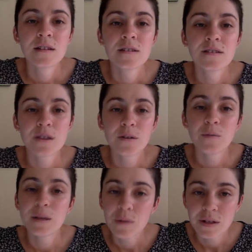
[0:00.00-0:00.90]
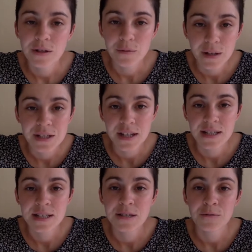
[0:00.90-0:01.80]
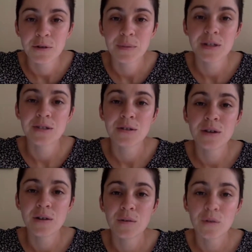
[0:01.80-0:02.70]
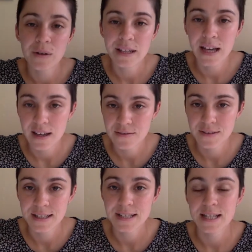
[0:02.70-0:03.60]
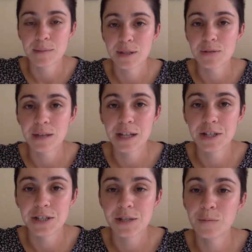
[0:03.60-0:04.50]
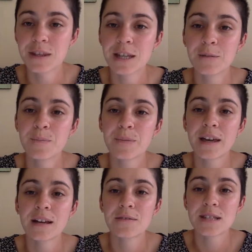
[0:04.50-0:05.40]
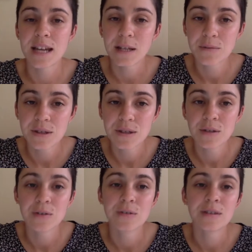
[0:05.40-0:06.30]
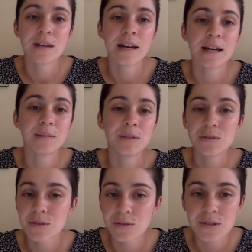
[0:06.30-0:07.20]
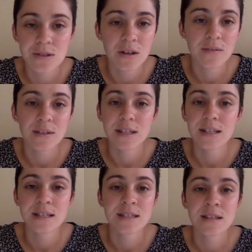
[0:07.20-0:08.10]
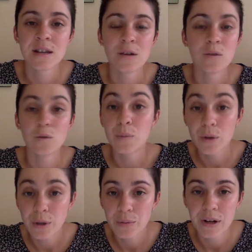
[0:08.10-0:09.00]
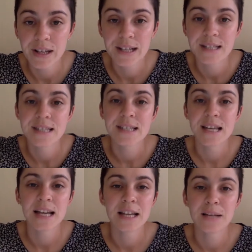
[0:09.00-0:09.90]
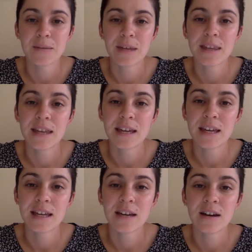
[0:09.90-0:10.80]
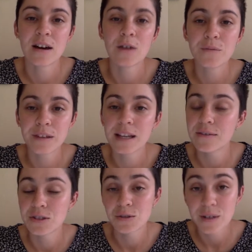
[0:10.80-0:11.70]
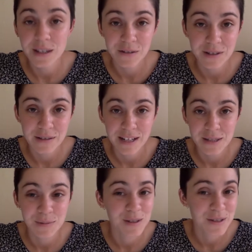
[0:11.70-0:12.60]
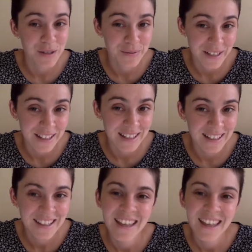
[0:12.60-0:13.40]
So we want you to reach out to this group because you already have an established relationship with them. They have stayed with you, used your service, or bought your products, and they hopefully have enjoyed their interaction with you so far.